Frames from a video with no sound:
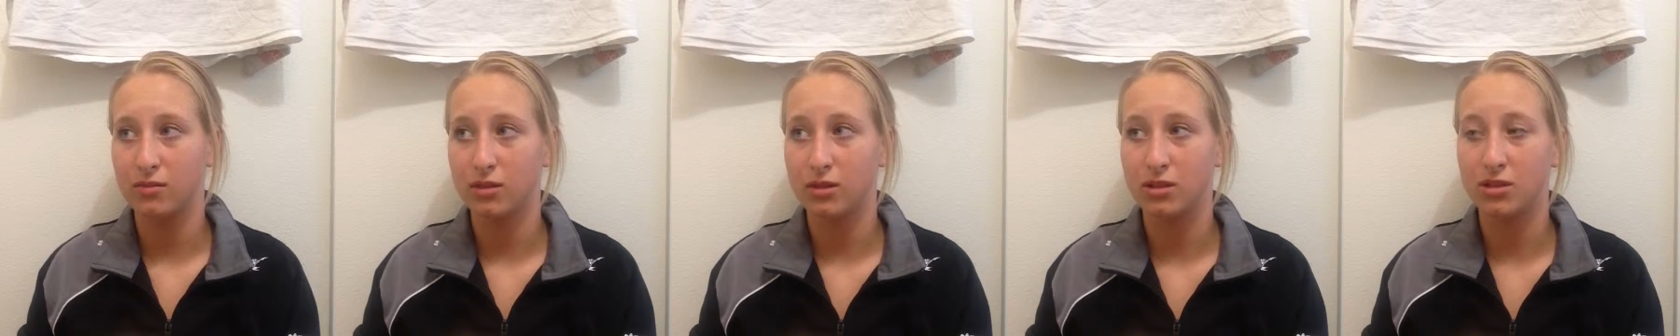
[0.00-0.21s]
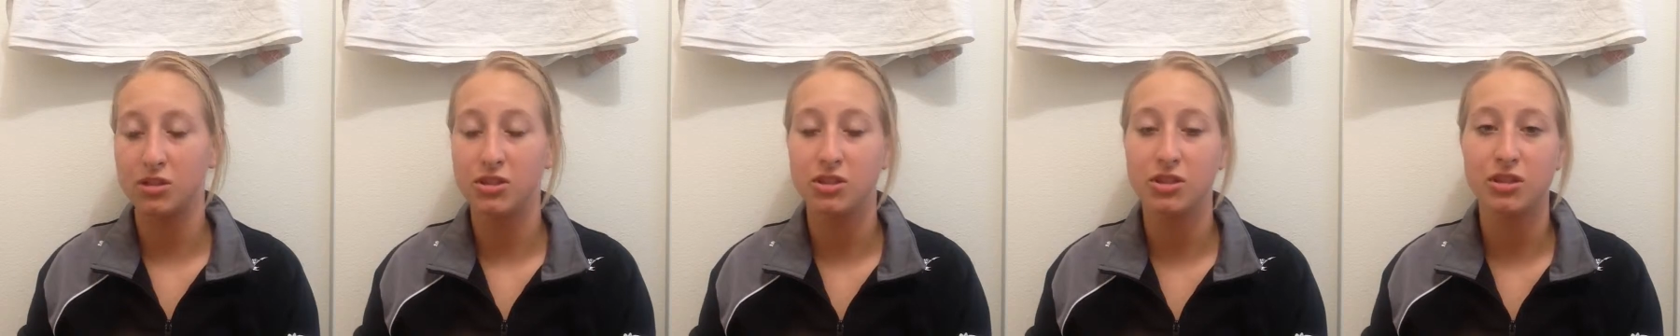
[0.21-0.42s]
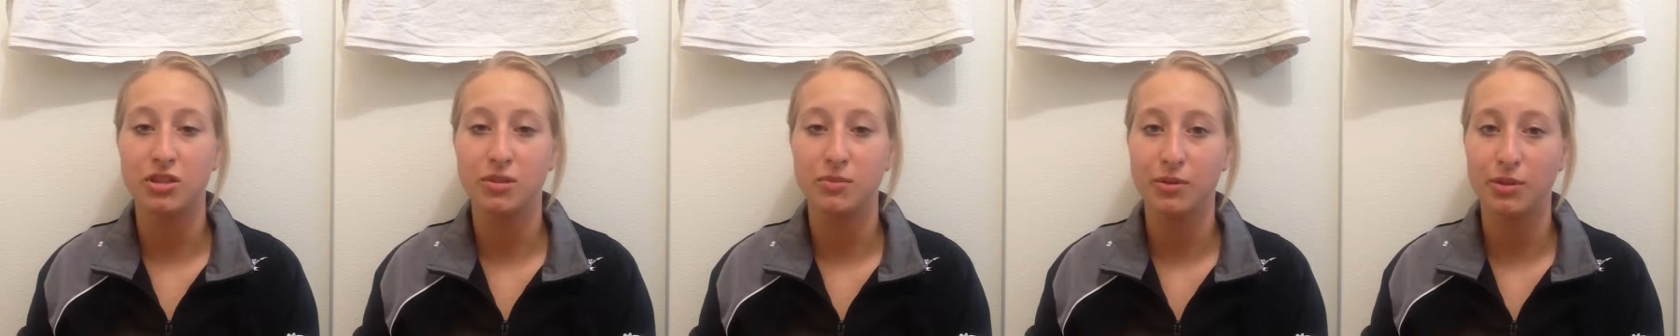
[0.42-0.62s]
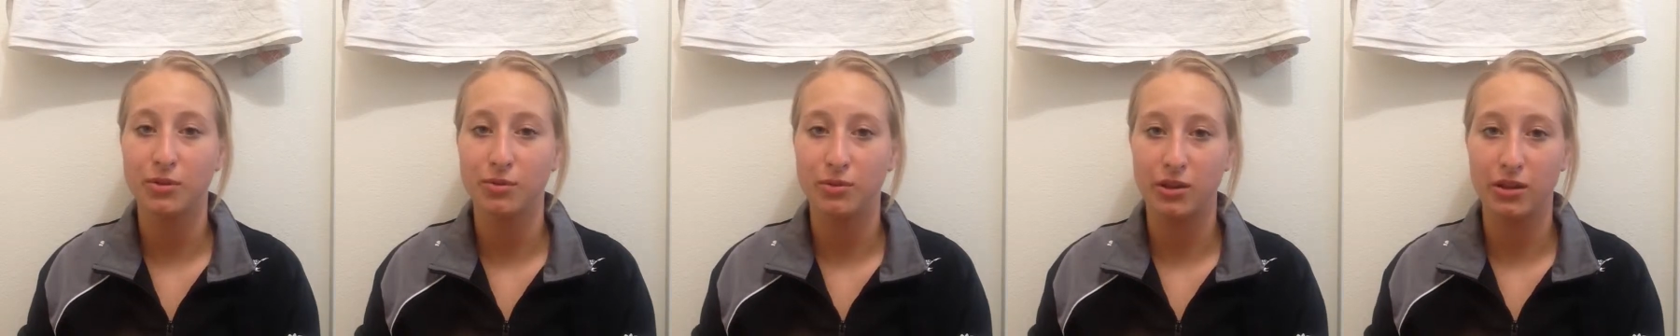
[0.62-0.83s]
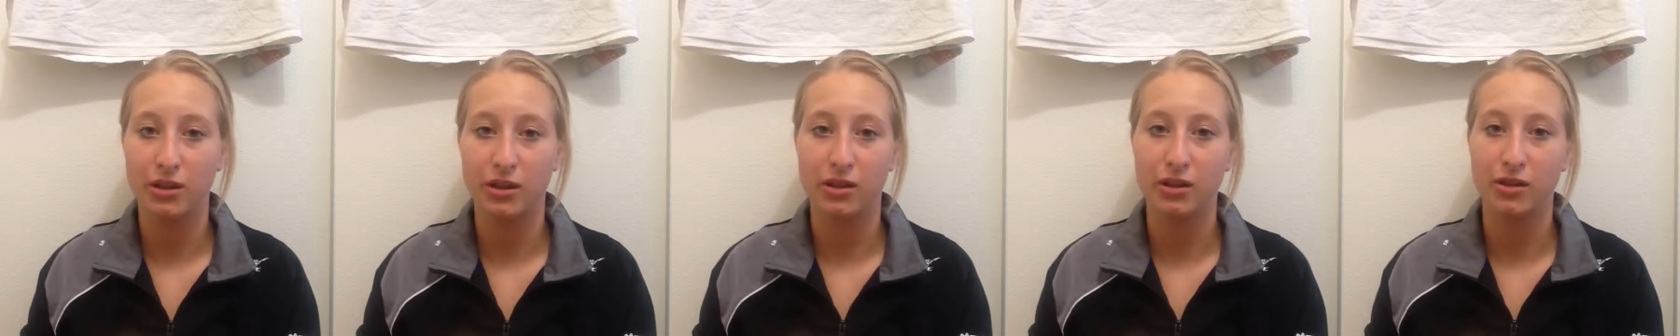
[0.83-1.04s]
because she can be
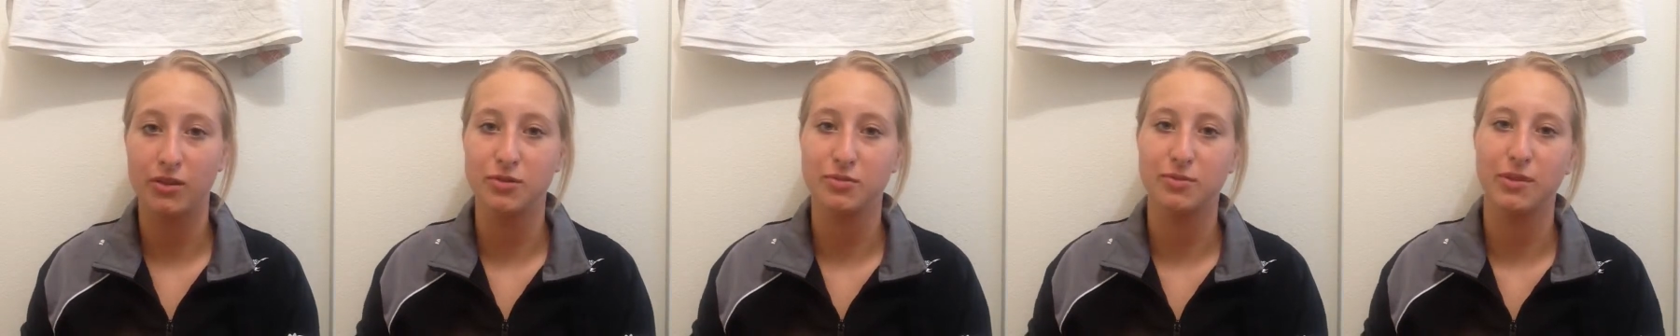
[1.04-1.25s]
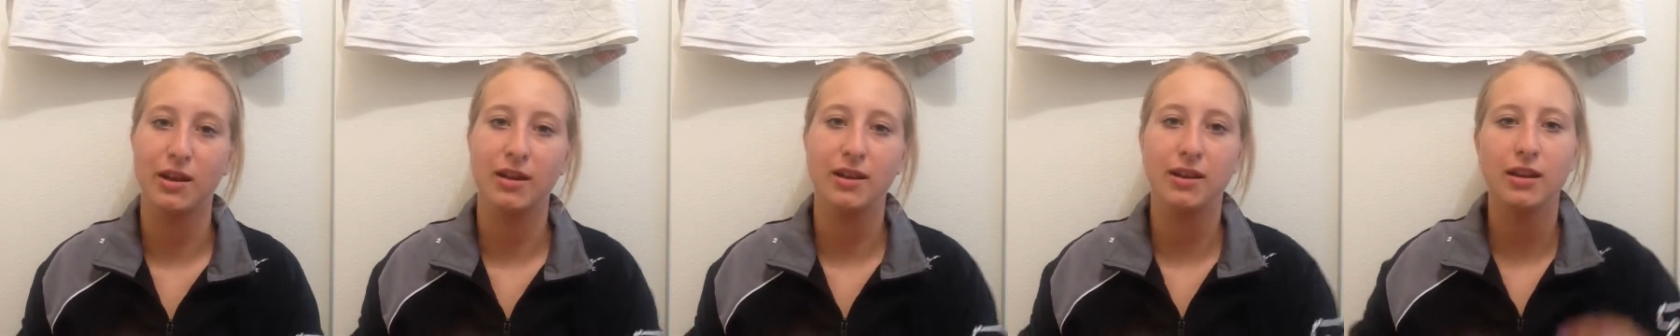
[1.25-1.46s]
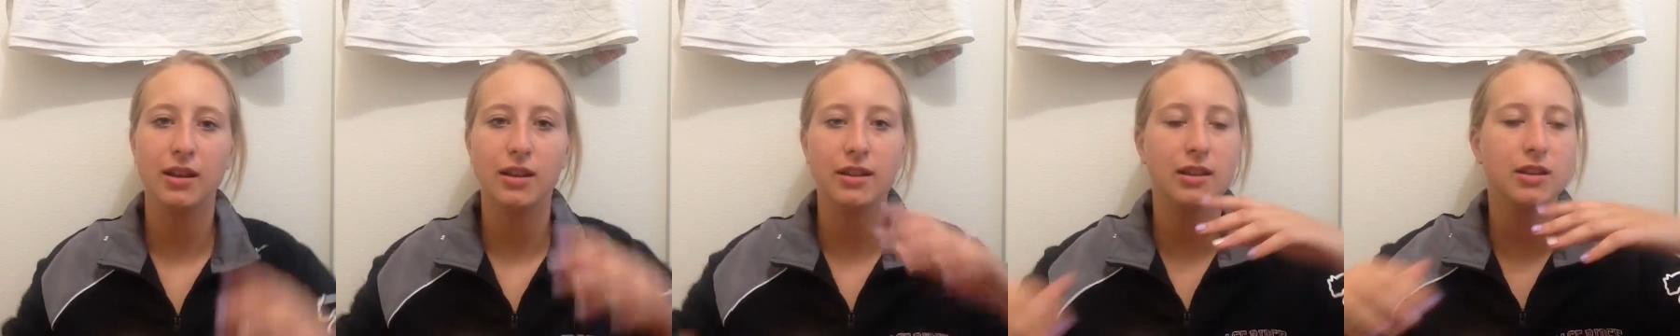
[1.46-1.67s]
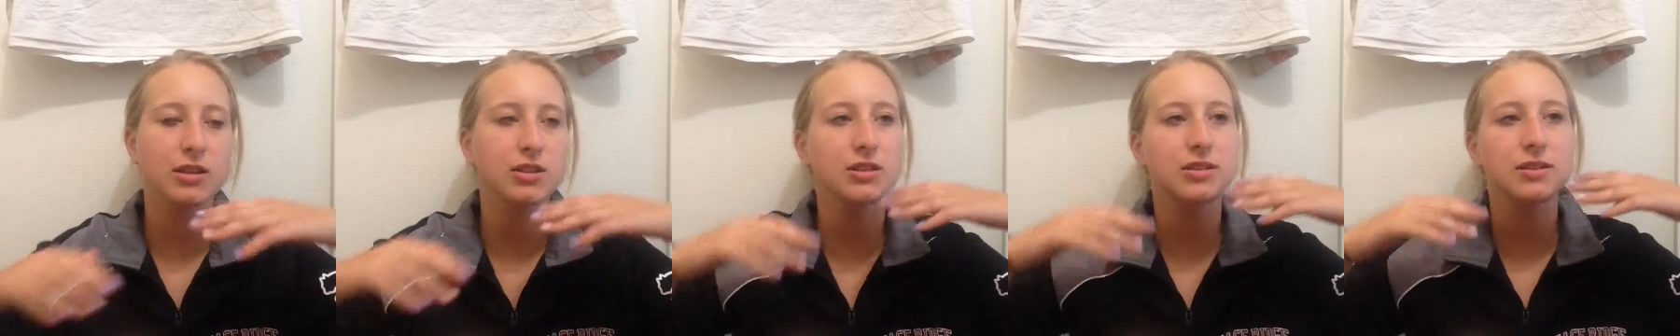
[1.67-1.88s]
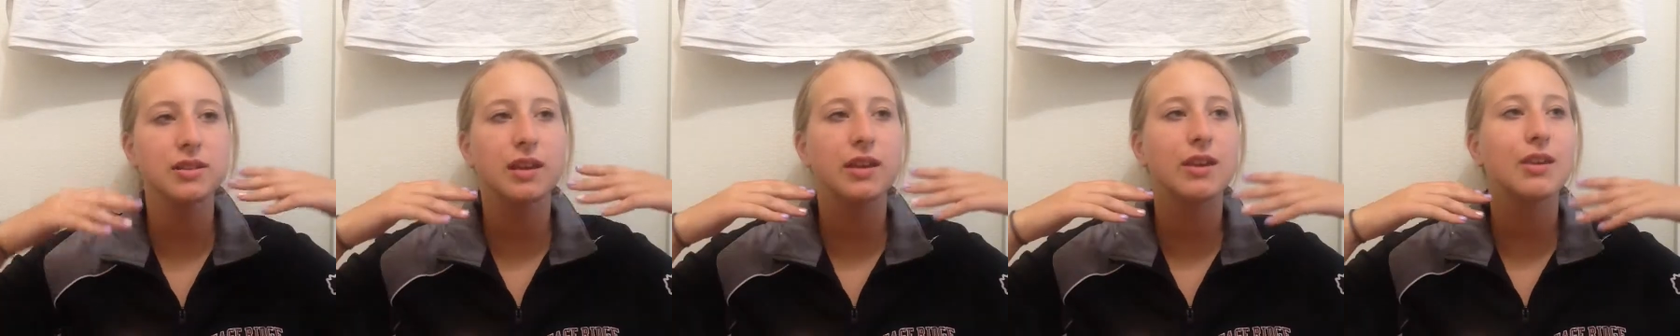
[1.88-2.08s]
really close-minded, and then
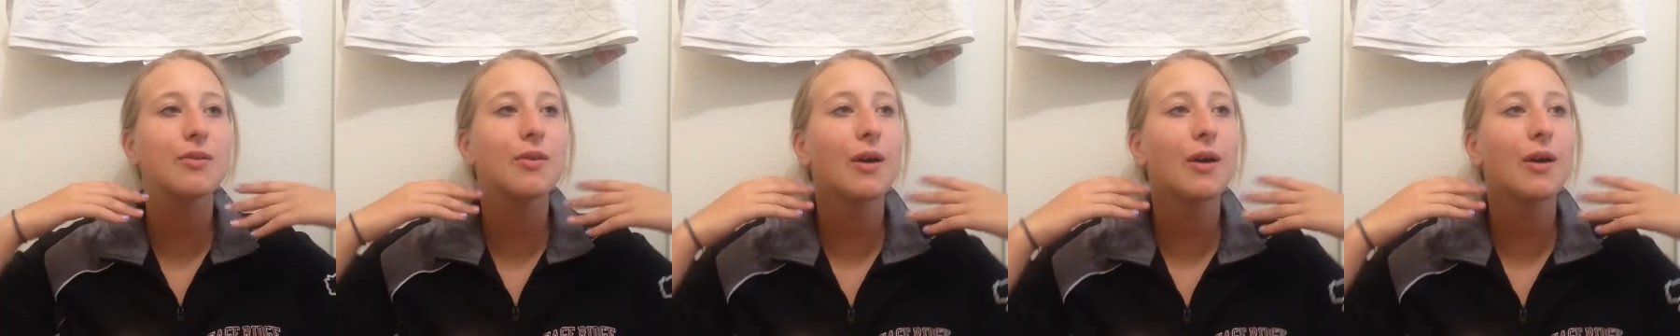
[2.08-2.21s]
she's like,